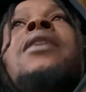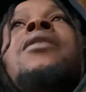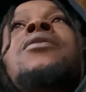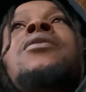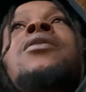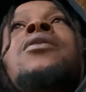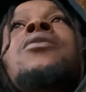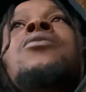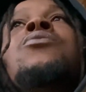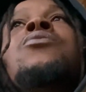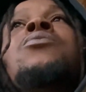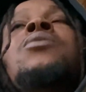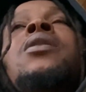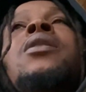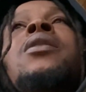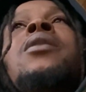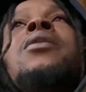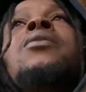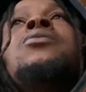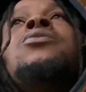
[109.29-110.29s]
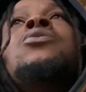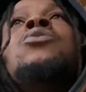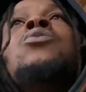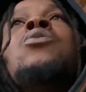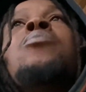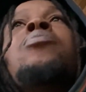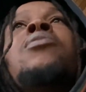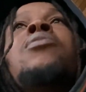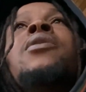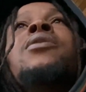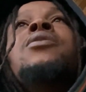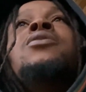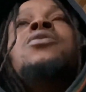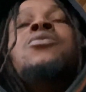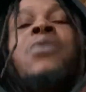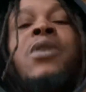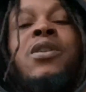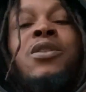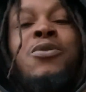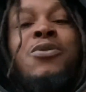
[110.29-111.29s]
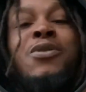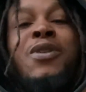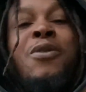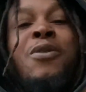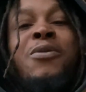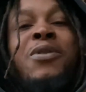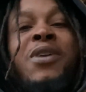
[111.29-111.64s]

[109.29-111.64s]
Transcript: and then you get to a point to where you don't